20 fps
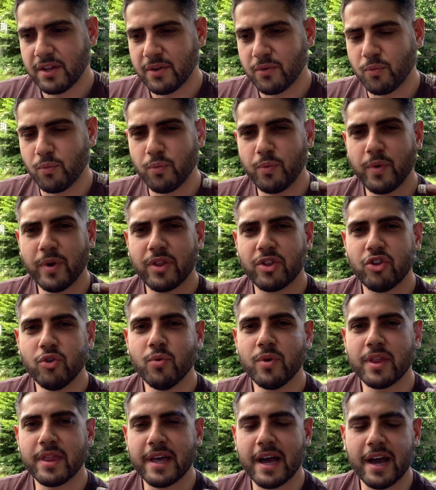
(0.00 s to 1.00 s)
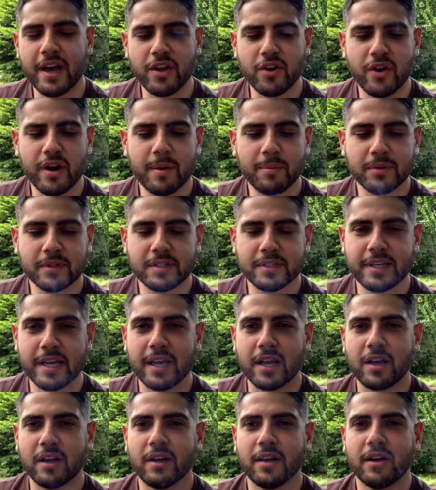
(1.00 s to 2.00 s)
With doing that, you're able to take
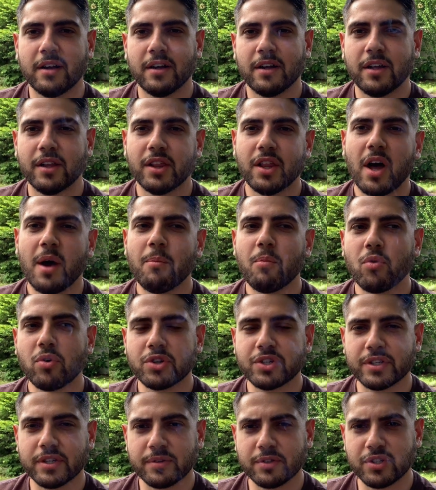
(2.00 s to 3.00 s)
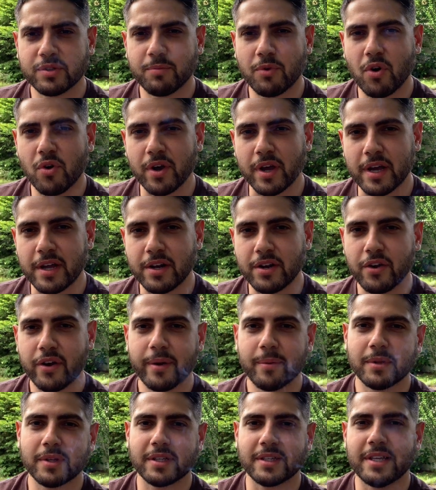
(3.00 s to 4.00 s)
a lot more smoke in, you're
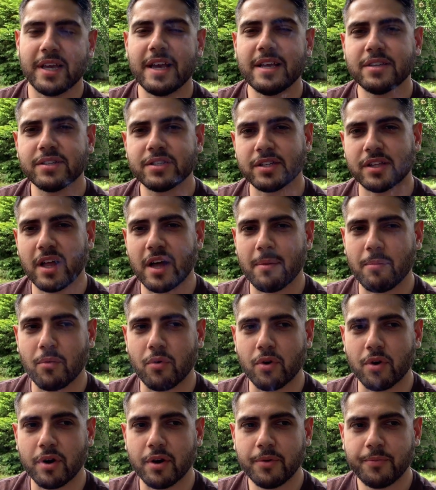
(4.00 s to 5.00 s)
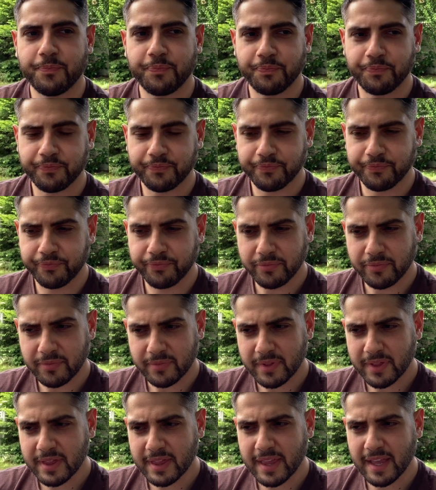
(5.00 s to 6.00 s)
able to taste a lot more.
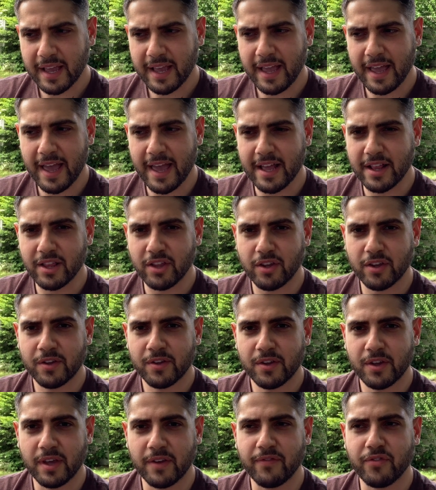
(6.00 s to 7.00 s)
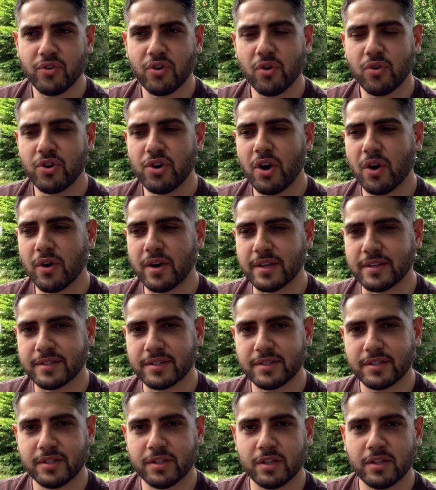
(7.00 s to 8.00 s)
And if you don't
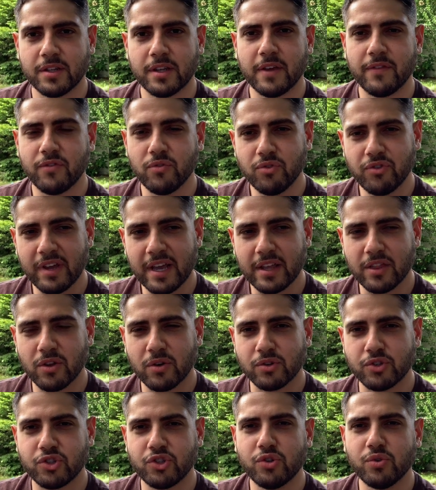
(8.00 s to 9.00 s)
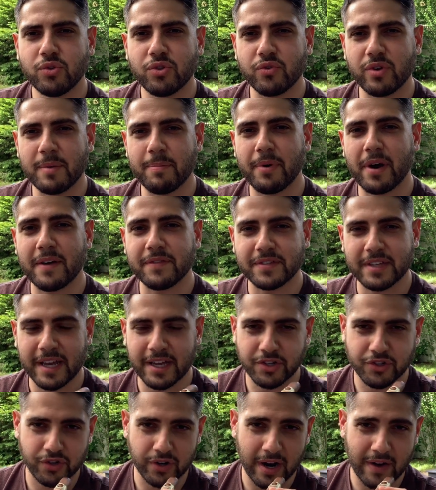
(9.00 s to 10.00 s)
notice, if you take those 2-3 puffs
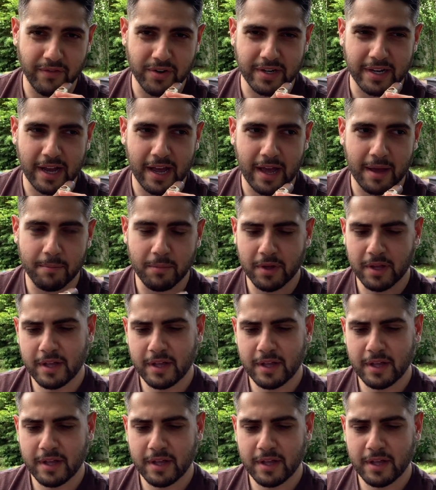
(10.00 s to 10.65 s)
extra every time,